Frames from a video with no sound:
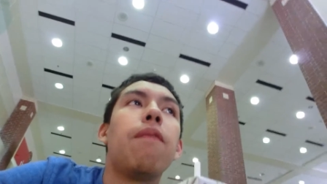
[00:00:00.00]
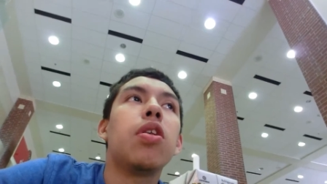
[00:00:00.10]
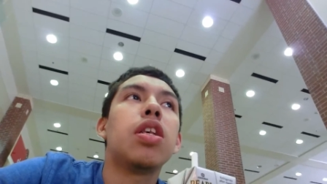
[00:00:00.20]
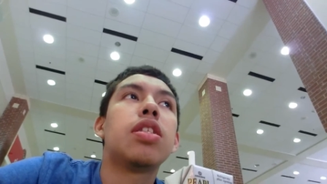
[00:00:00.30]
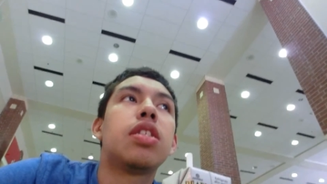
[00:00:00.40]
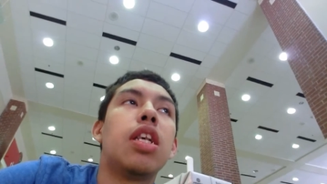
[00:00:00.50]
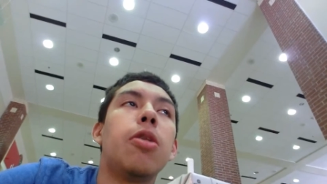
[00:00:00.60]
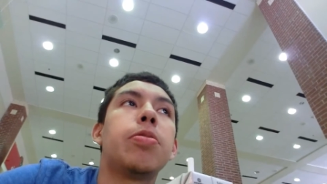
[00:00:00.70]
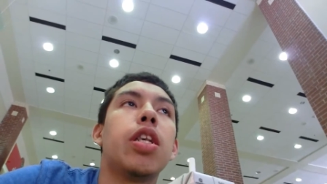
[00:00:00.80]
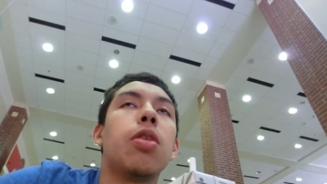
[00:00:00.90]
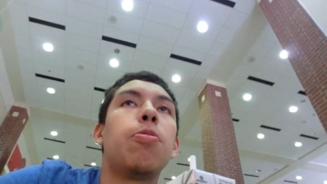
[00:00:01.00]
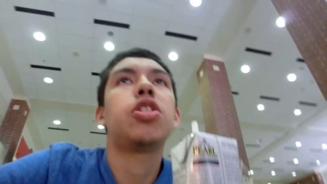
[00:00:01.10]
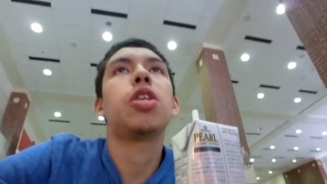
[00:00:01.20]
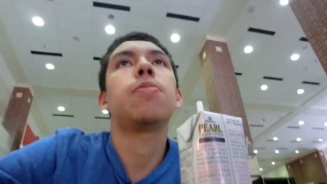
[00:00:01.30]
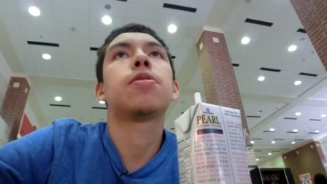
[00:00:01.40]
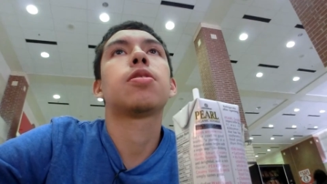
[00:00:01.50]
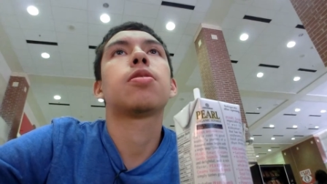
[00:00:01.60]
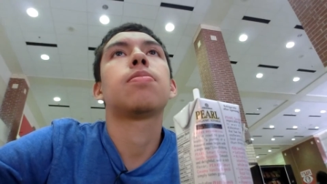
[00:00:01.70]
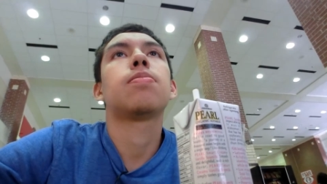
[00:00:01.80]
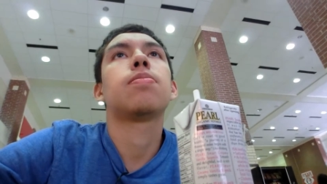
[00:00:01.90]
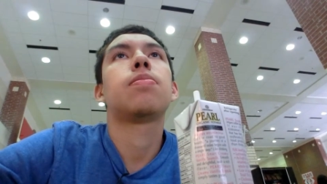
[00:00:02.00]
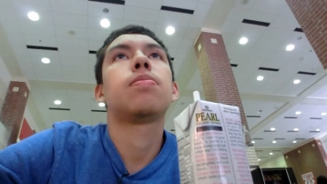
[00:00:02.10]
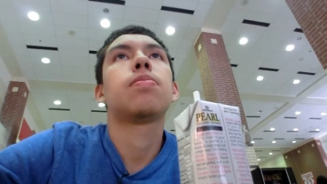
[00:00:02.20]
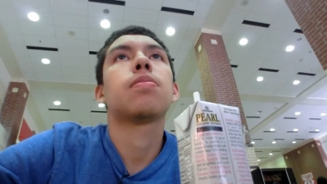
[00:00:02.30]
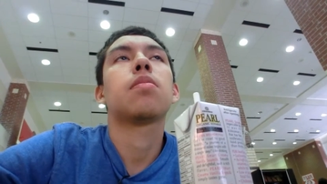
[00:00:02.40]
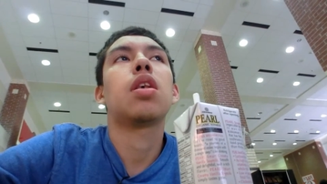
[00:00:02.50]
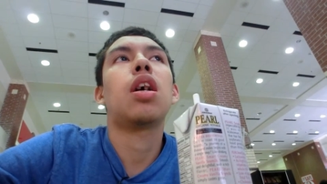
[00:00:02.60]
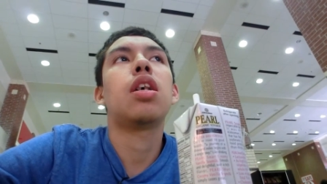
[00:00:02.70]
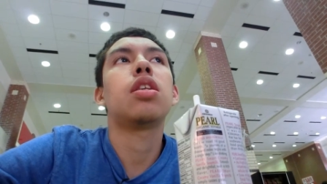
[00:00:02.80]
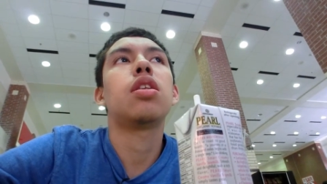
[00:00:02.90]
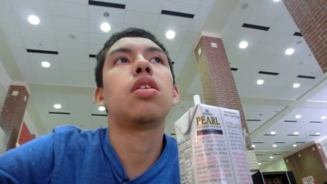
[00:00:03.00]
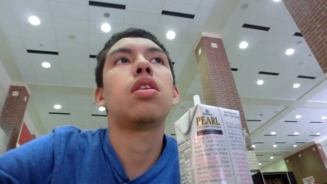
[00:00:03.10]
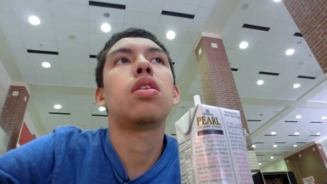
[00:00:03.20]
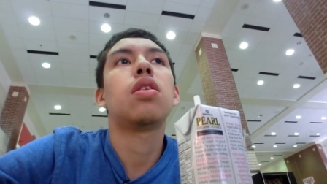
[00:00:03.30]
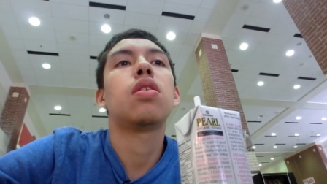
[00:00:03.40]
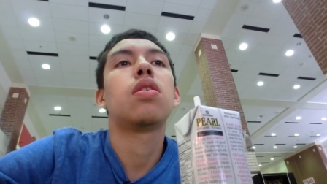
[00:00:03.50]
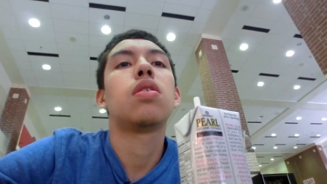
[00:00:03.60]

For the sit ups and the push ups. Mm-hmm. I did.